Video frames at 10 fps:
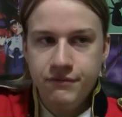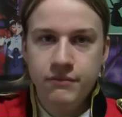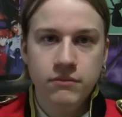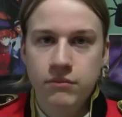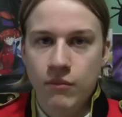
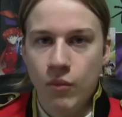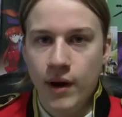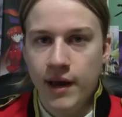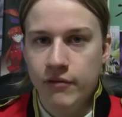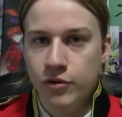
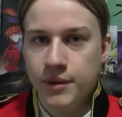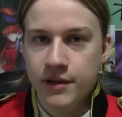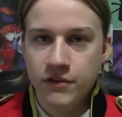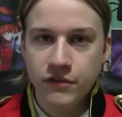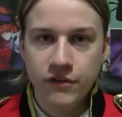whenever,
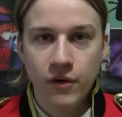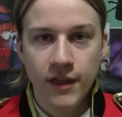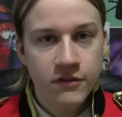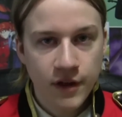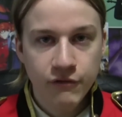because all
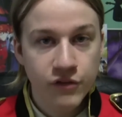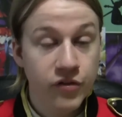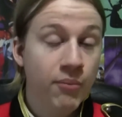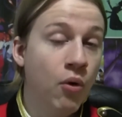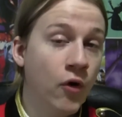that's left
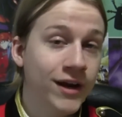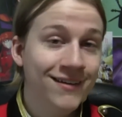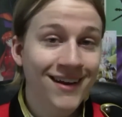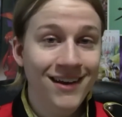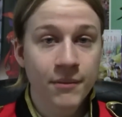is the boring
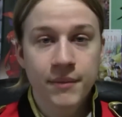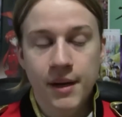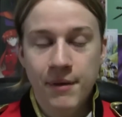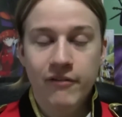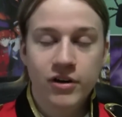tedium, and
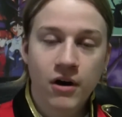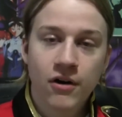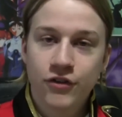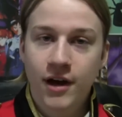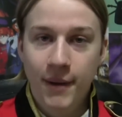I'm having a
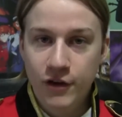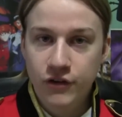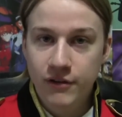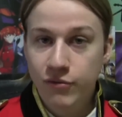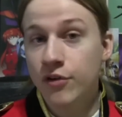hard time
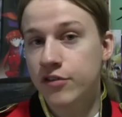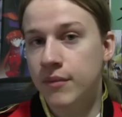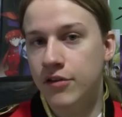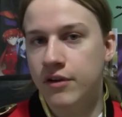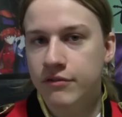actually forcing
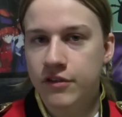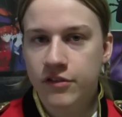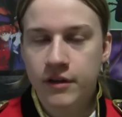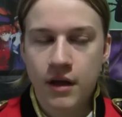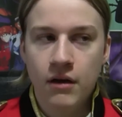myself to
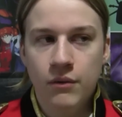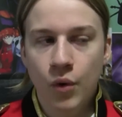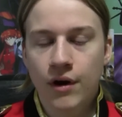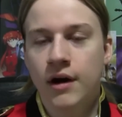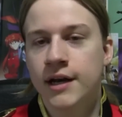sit down and
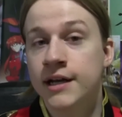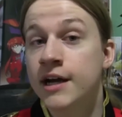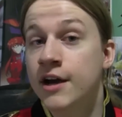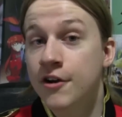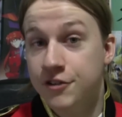work on it,
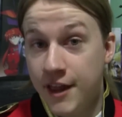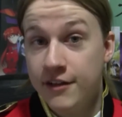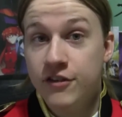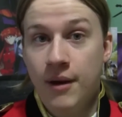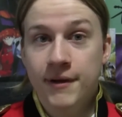so
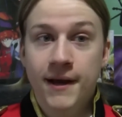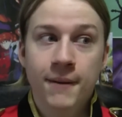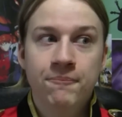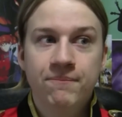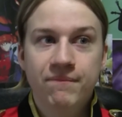that's coming
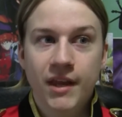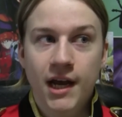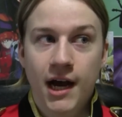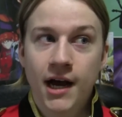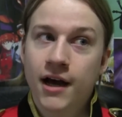up.
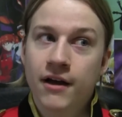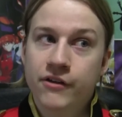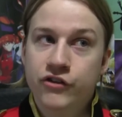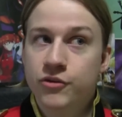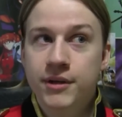
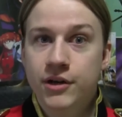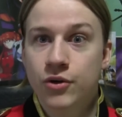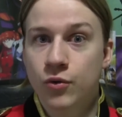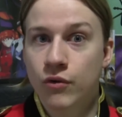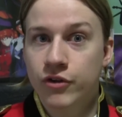There should be a
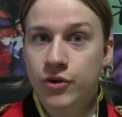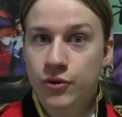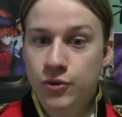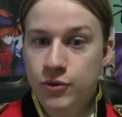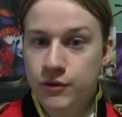new
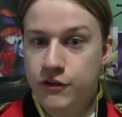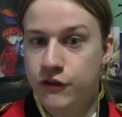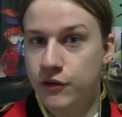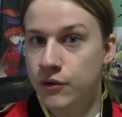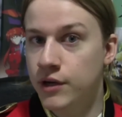review
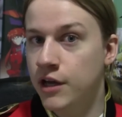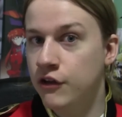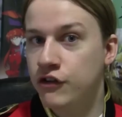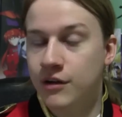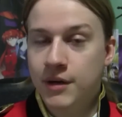
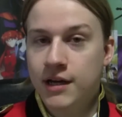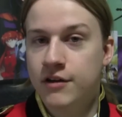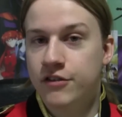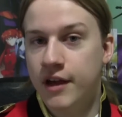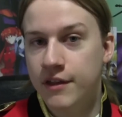soon-ish. I'm not
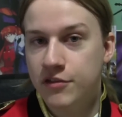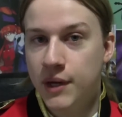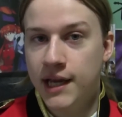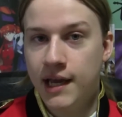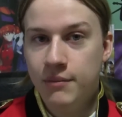going to say this
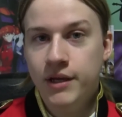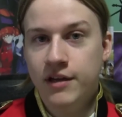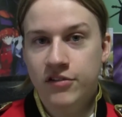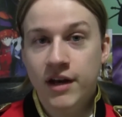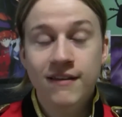weekend
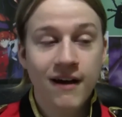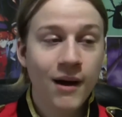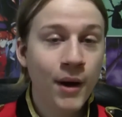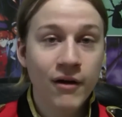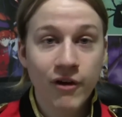because
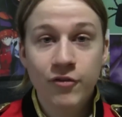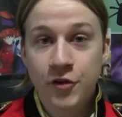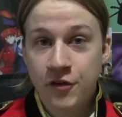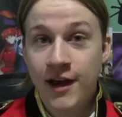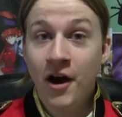anytime I've ever
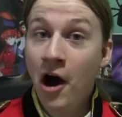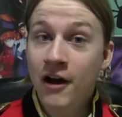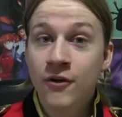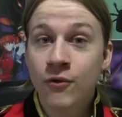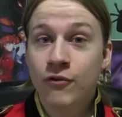said, oh,
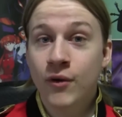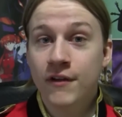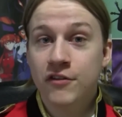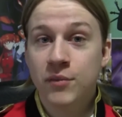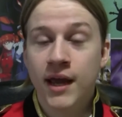a new review
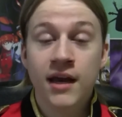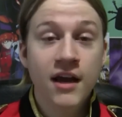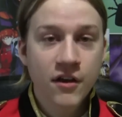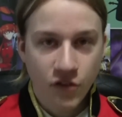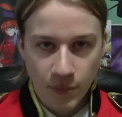out this weekend,
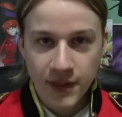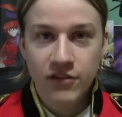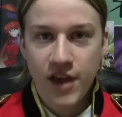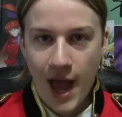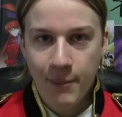something
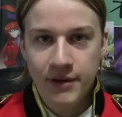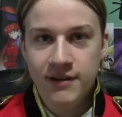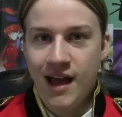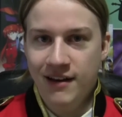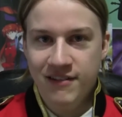has
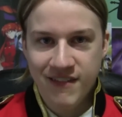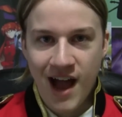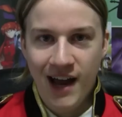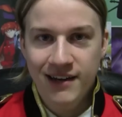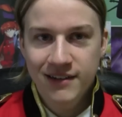happened and it's
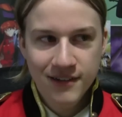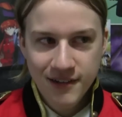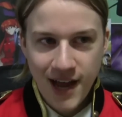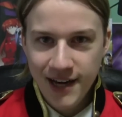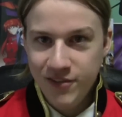not,
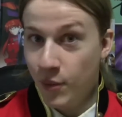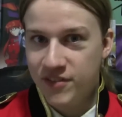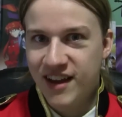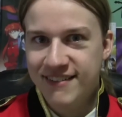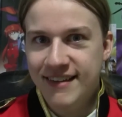and it's
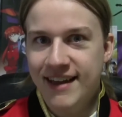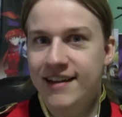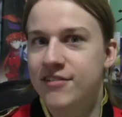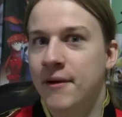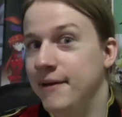always got
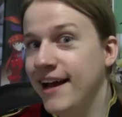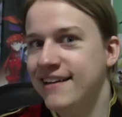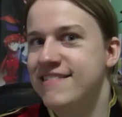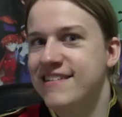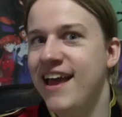delayed. So I'm not
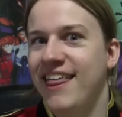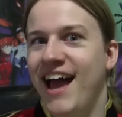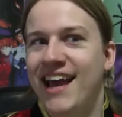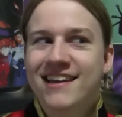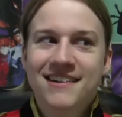going to say
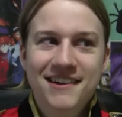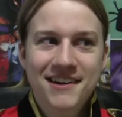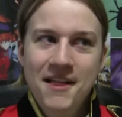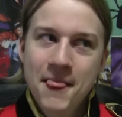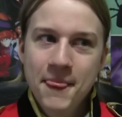that.
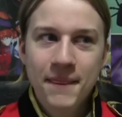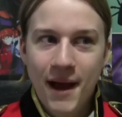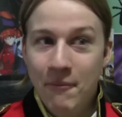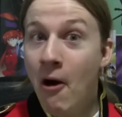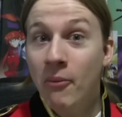
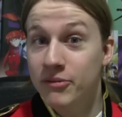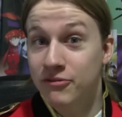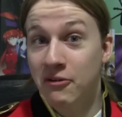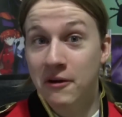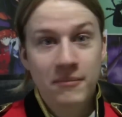I'm hoping
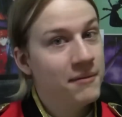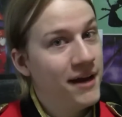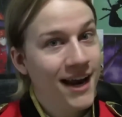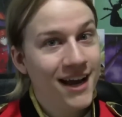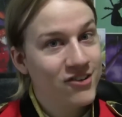for it, but I'm
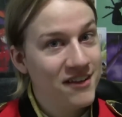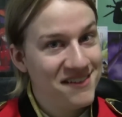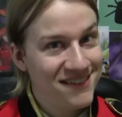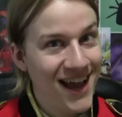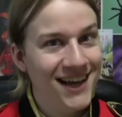not actually
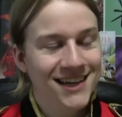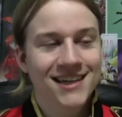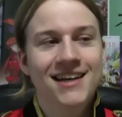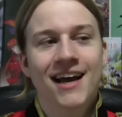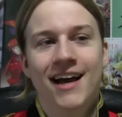saying
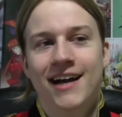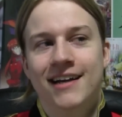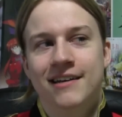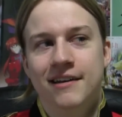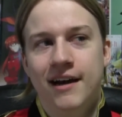it.
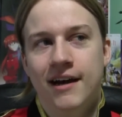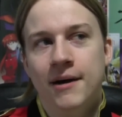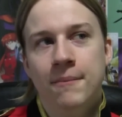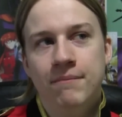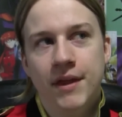And
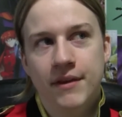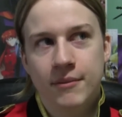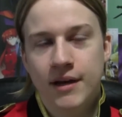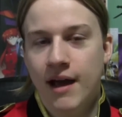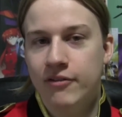then I'm
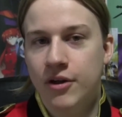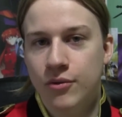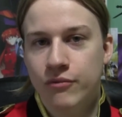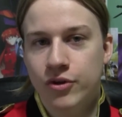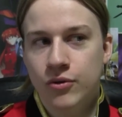going to have
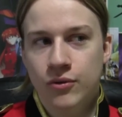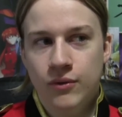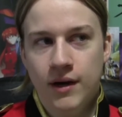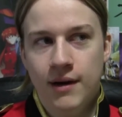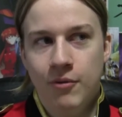another
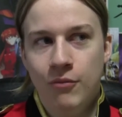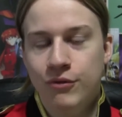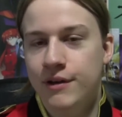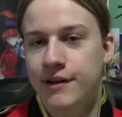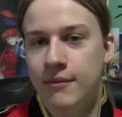review,
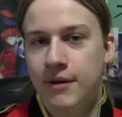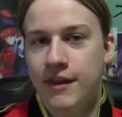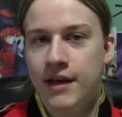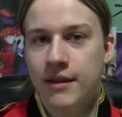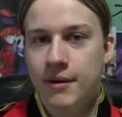hopefully done by
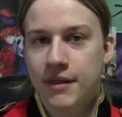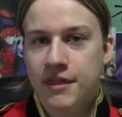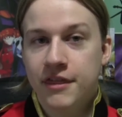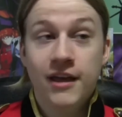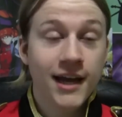the end of the
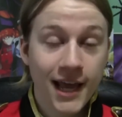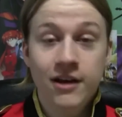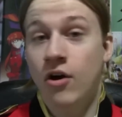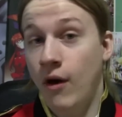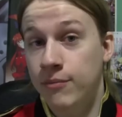month.
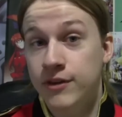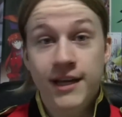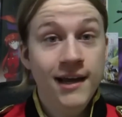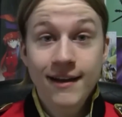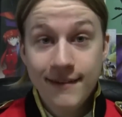Again,
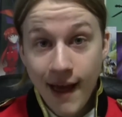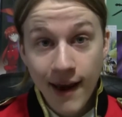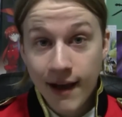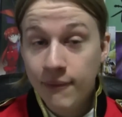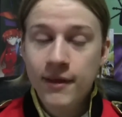hopefully,
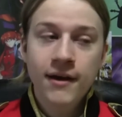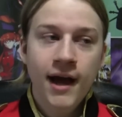dunno.